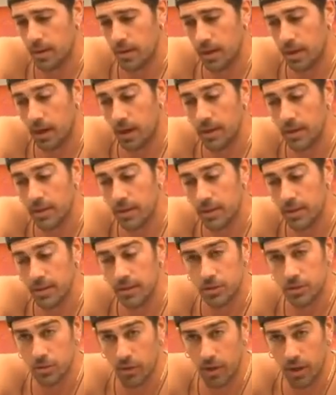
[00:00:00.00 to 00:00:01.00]
Ika
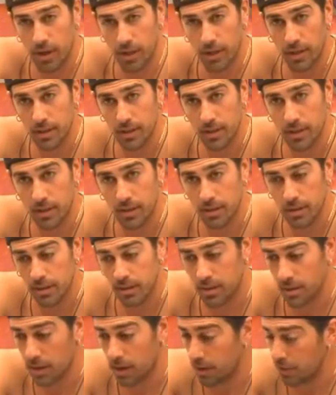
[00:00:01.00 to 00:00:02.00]
and Dre
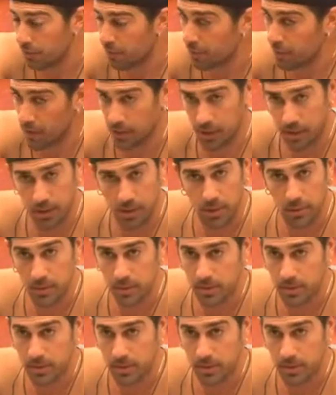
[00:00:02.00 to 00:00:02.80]
are very close.